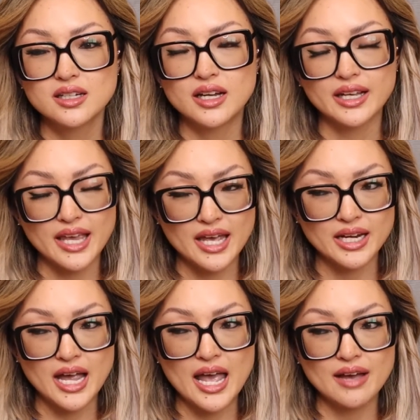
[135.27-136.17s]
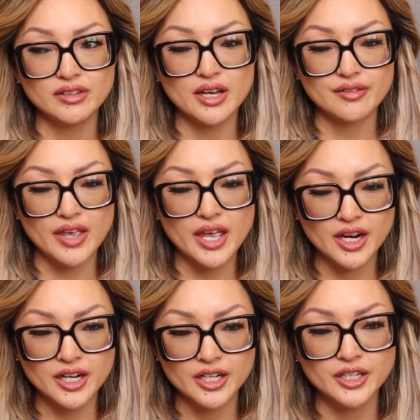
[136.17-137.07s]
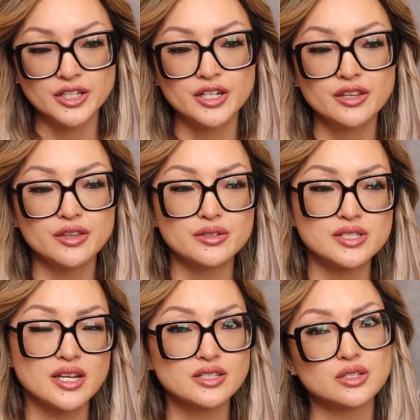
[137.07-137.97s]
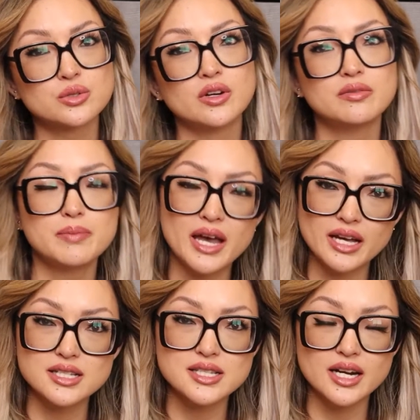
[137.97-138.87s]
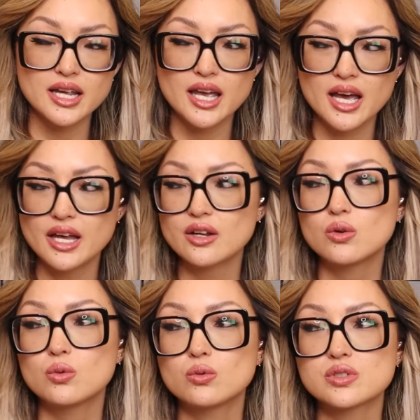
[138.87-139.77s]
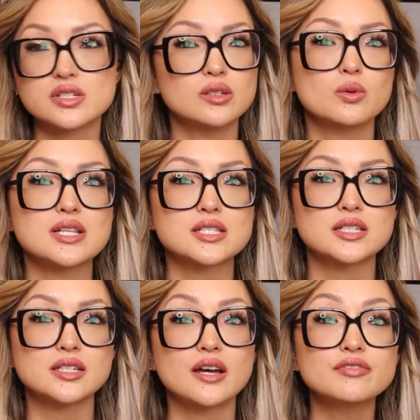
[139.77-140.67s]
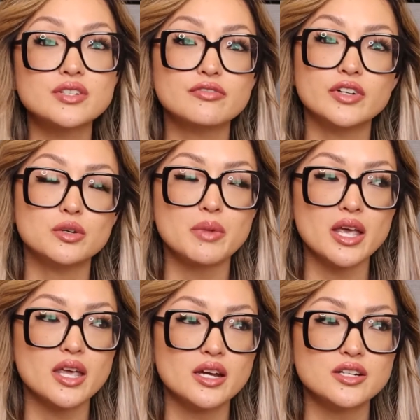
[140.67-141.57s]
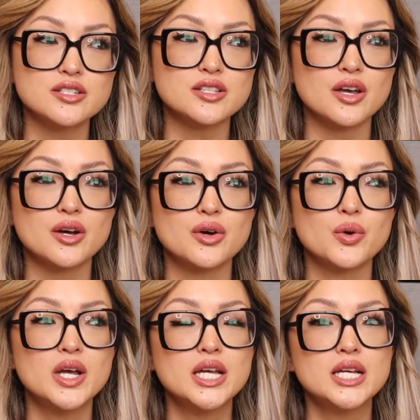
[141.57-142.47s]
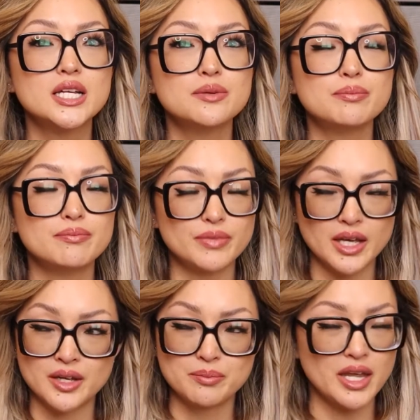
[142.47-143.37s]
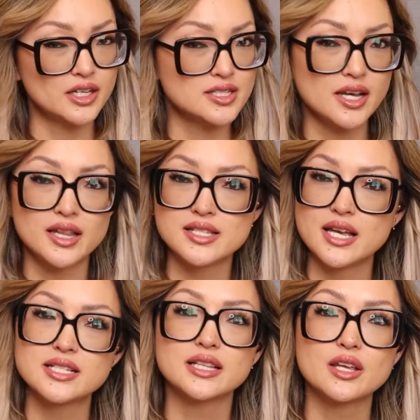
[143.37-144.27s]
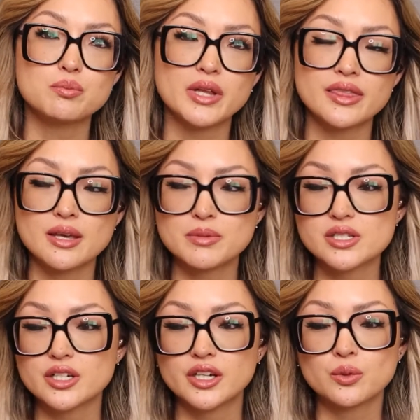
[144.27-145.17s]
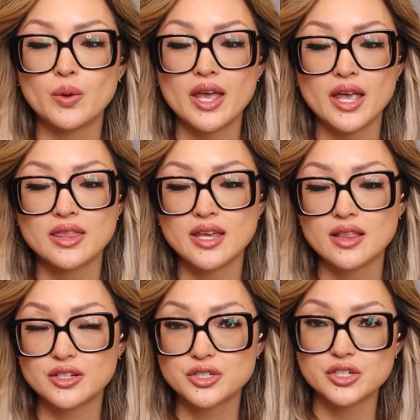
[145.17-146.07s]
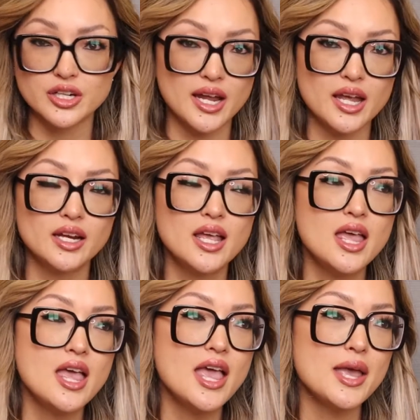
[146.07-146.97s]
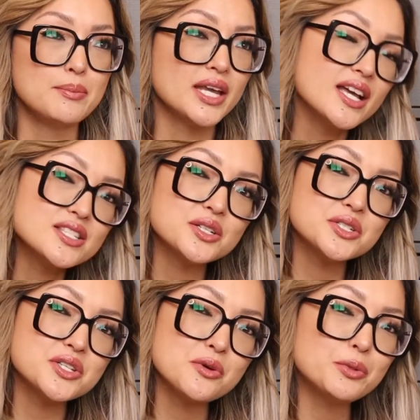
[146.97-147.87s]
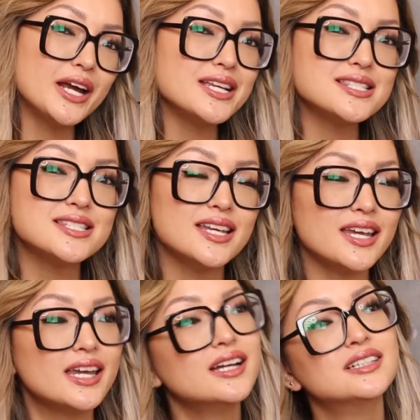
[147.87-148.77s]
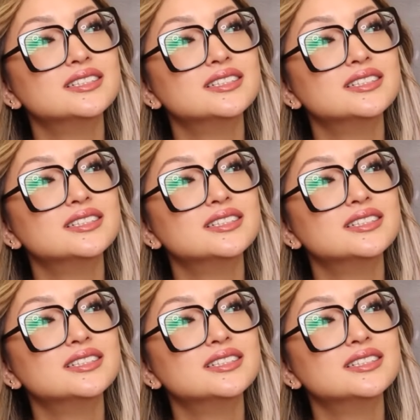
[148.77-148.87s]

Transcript: again, I have a lot of hair. Those 10 to 12 packs that I had still wasn't enough to fill my hair, so my hairstylist had to like blend them a certain way, and they looked great. And because they were so pricey,